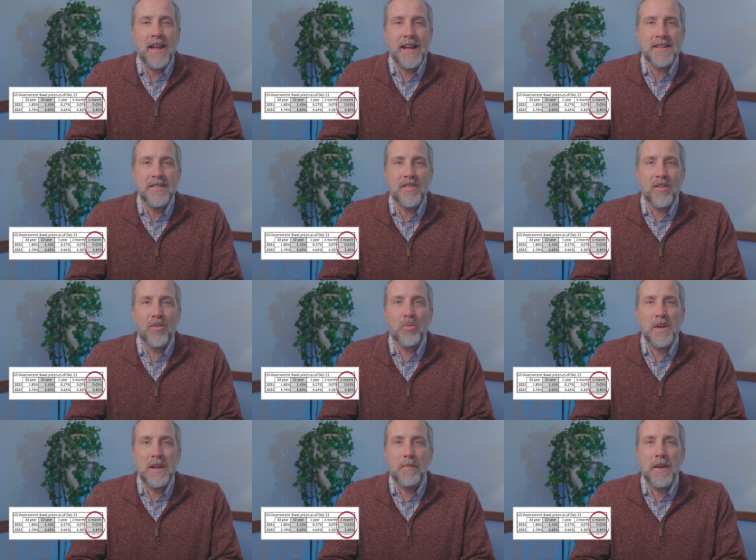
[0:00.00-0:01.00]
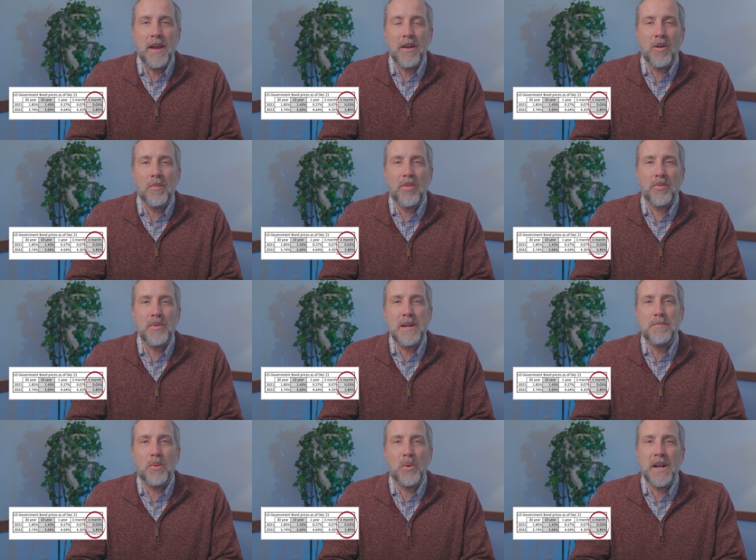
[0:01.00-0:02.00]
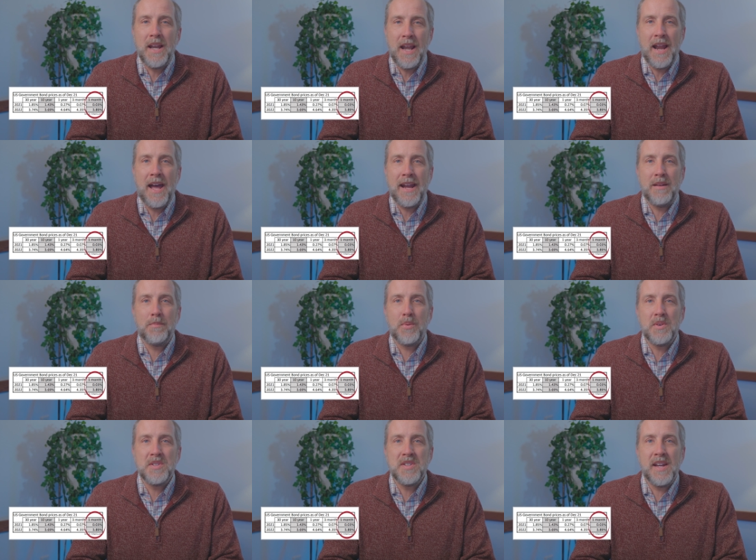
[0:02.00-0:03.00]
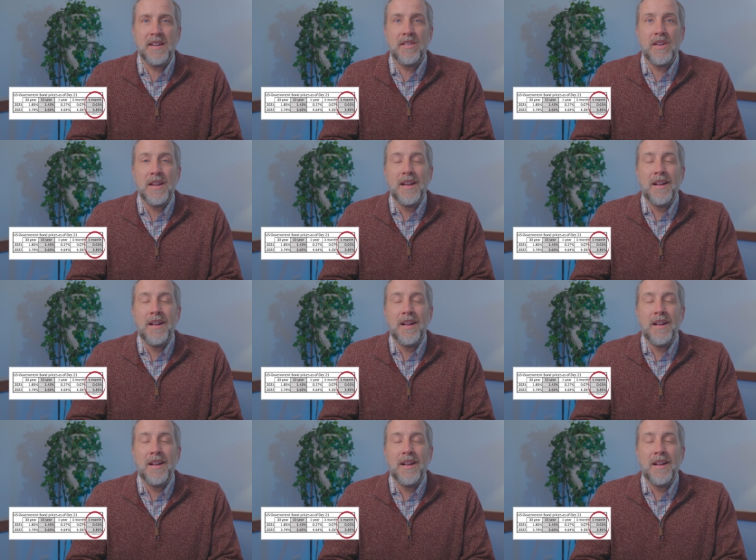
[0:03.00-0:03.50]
at this week paying 3.9%.